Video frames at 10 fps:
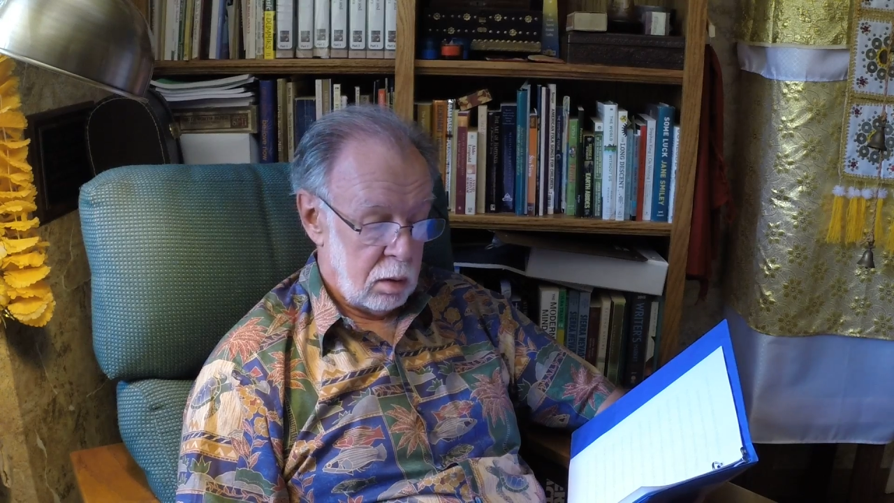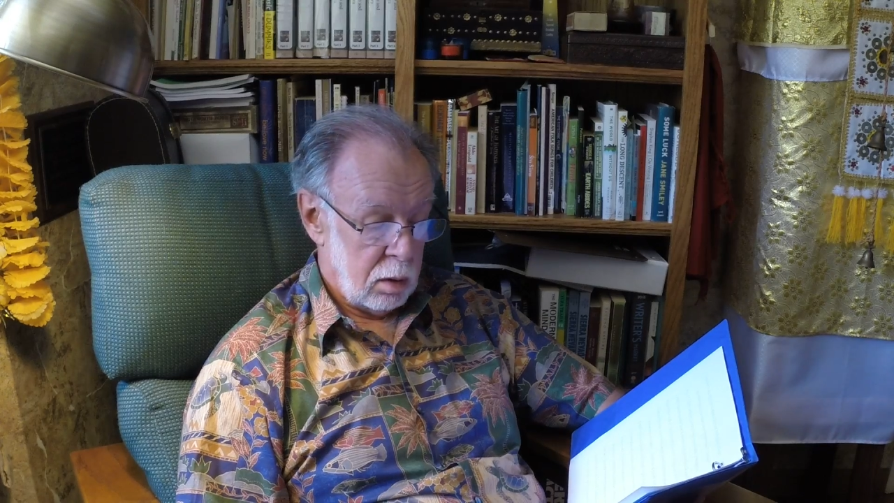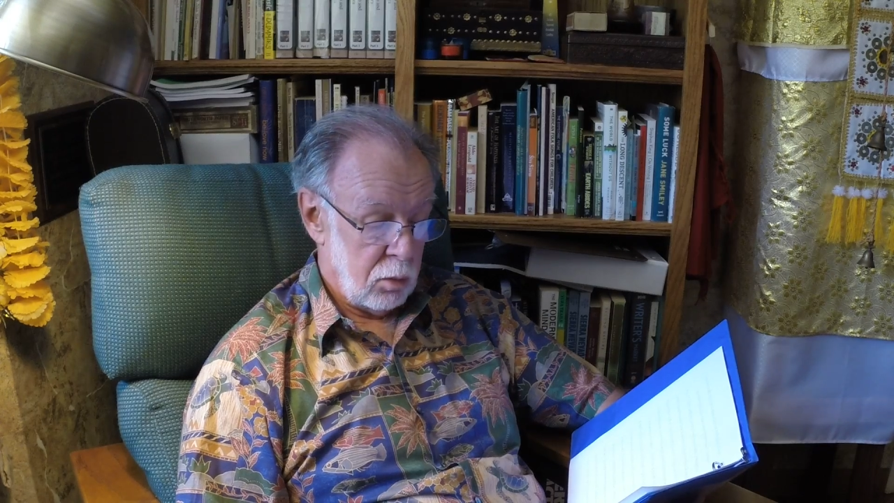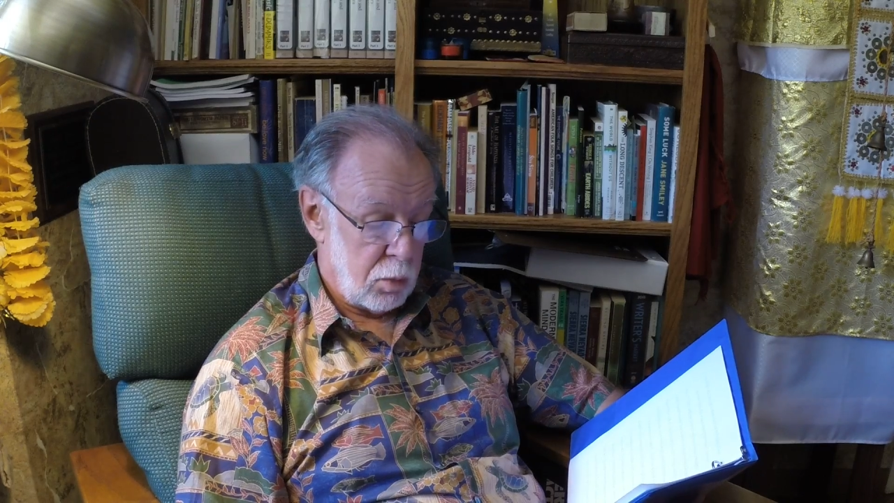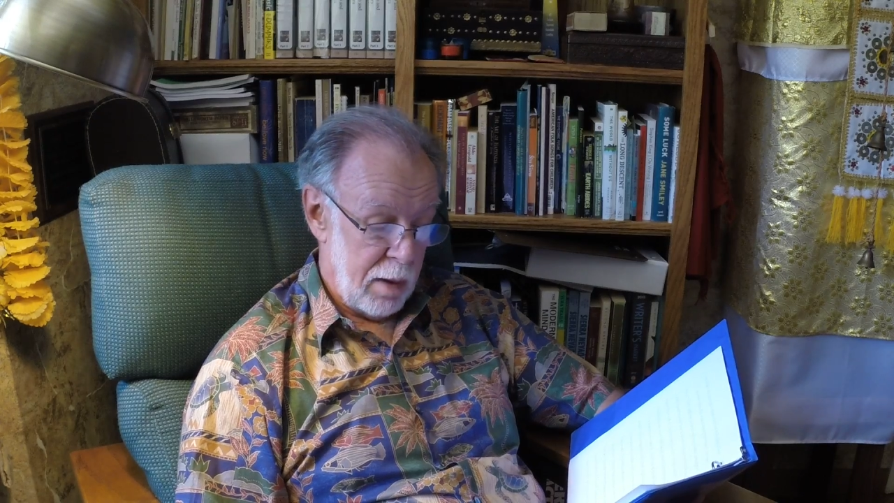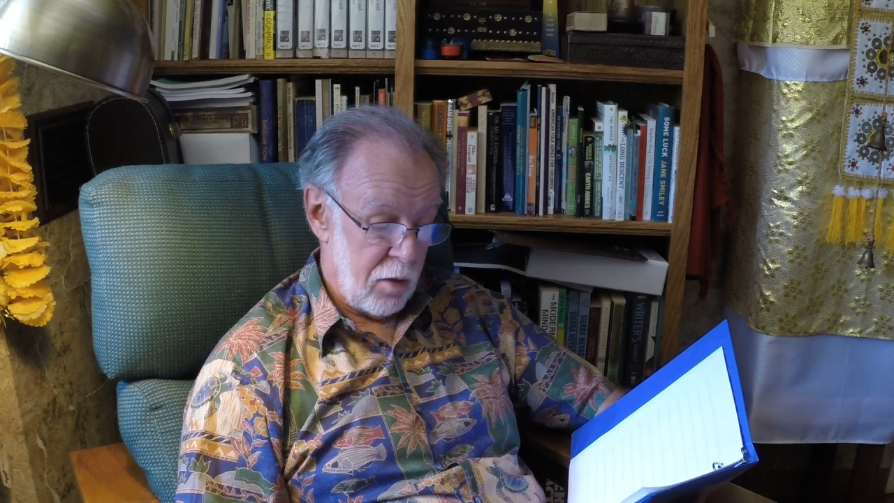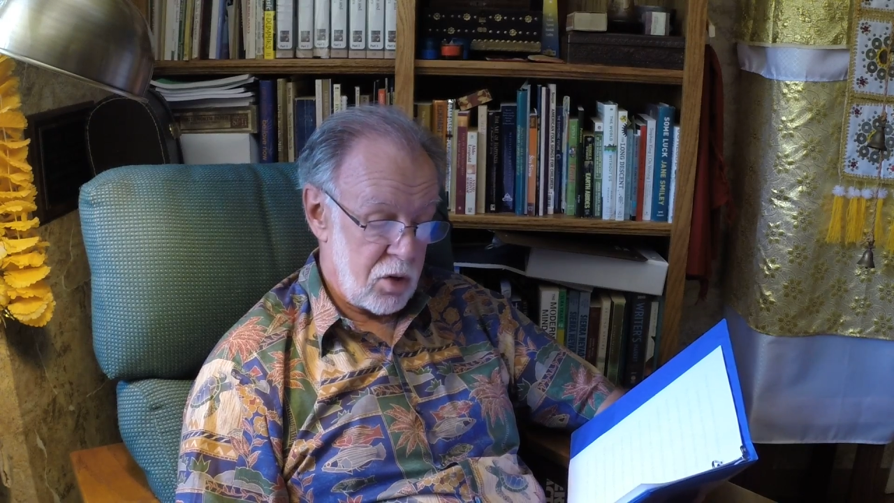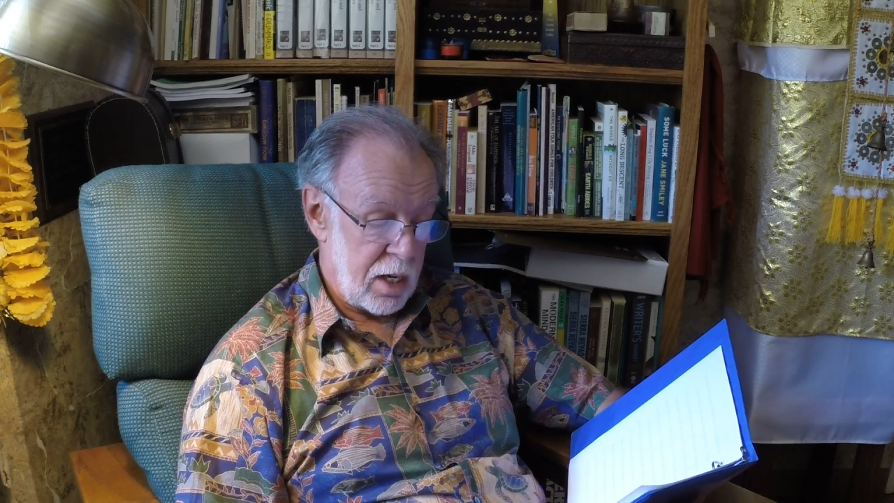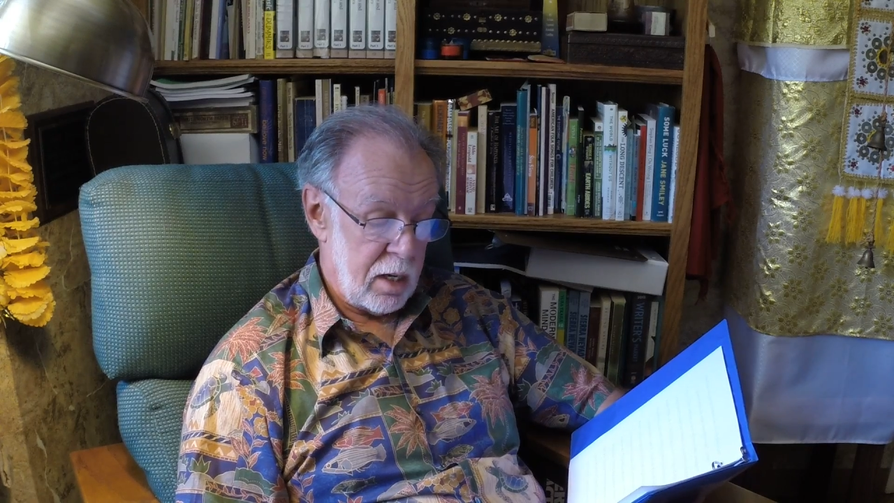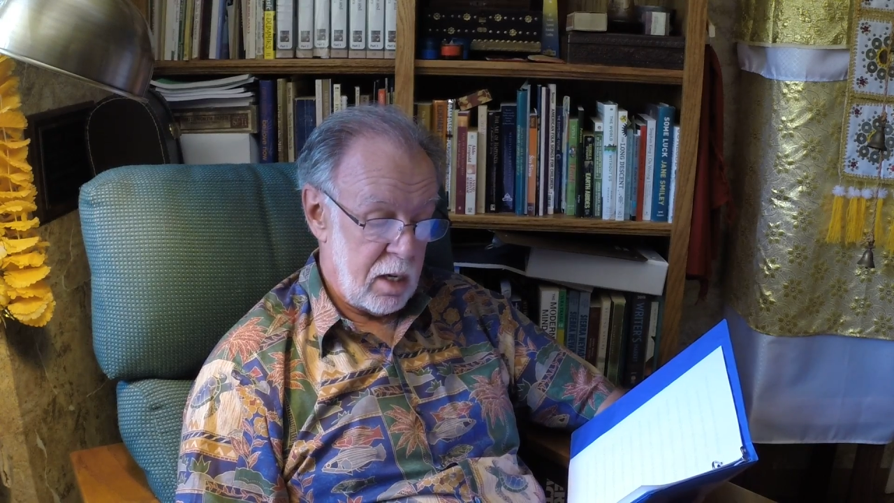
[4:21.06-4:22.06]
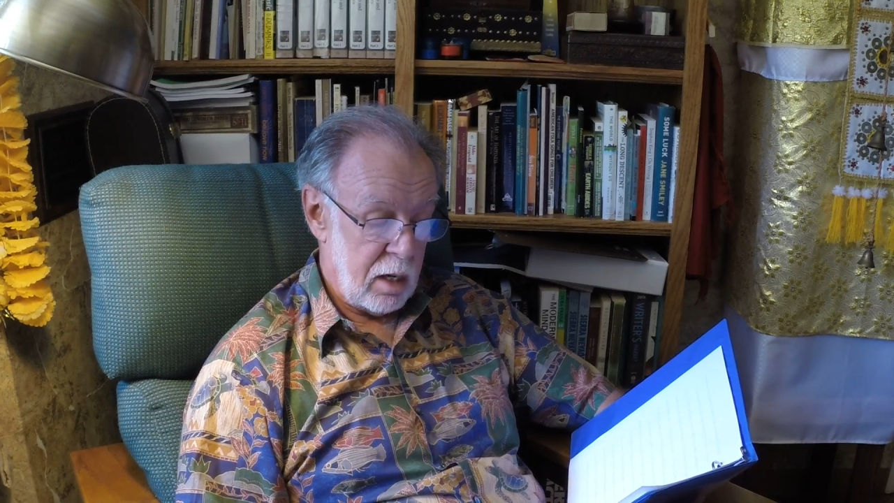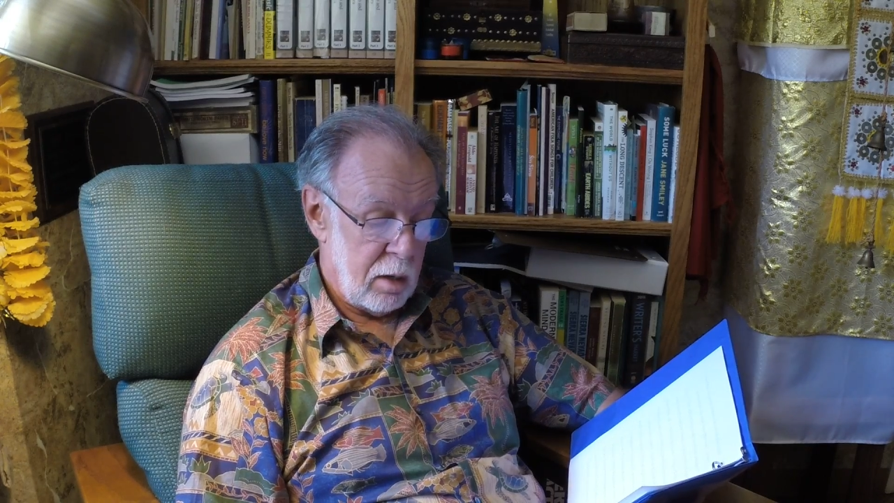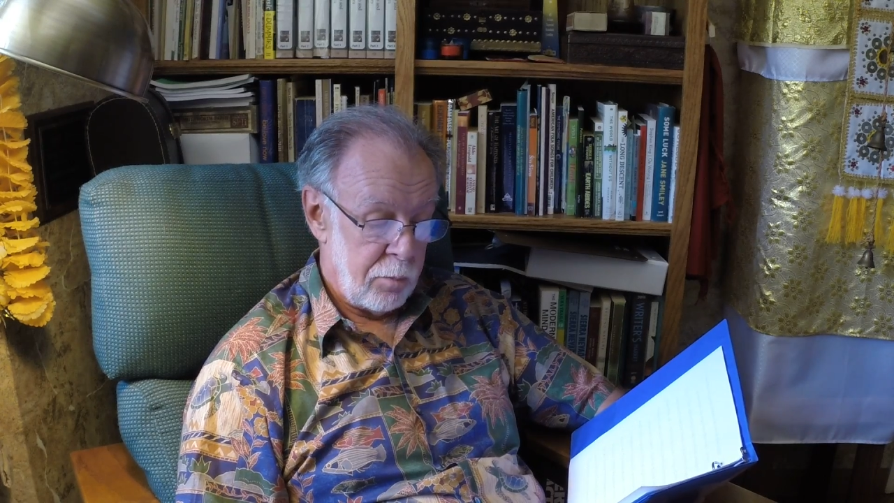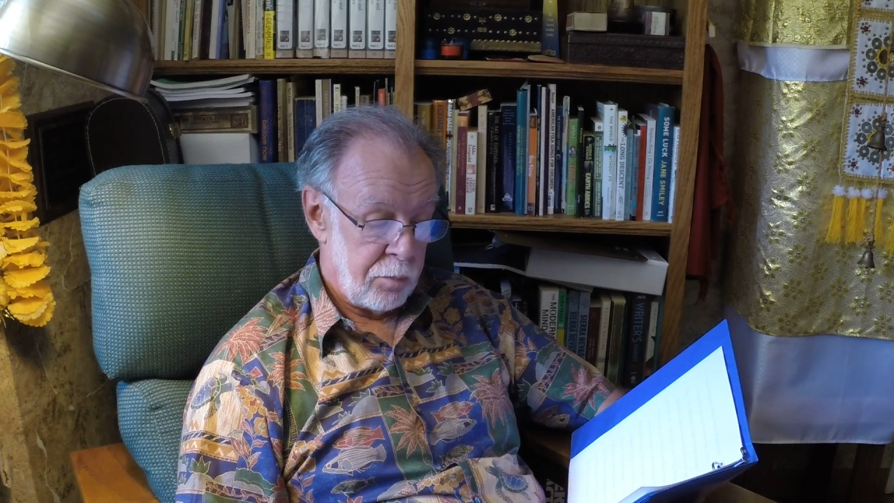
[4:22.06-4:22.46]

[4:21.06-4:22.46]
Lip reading: It was Mother's idea.